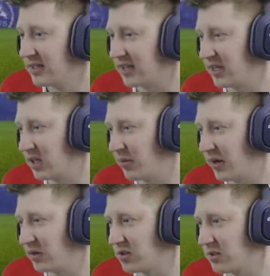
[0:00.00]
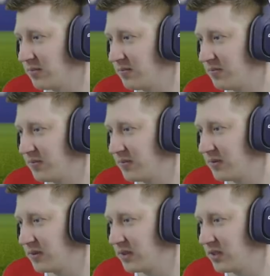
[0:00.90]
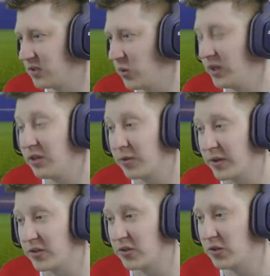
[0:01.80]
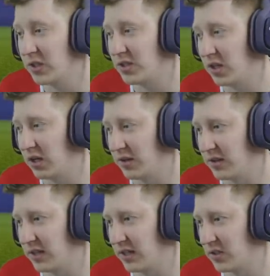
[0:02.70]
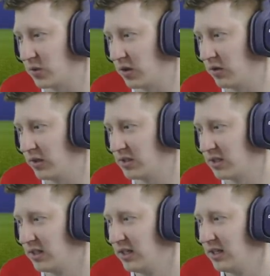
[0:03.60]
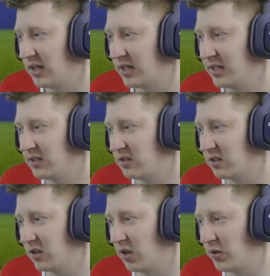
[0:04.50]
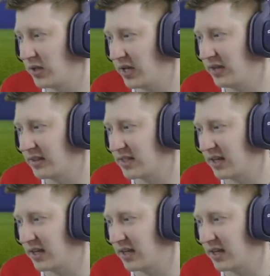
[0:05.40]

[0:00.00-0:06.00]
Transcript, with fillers: Danny Ceballos is 23, so two years younger than Denis Suarez, and he's okay in the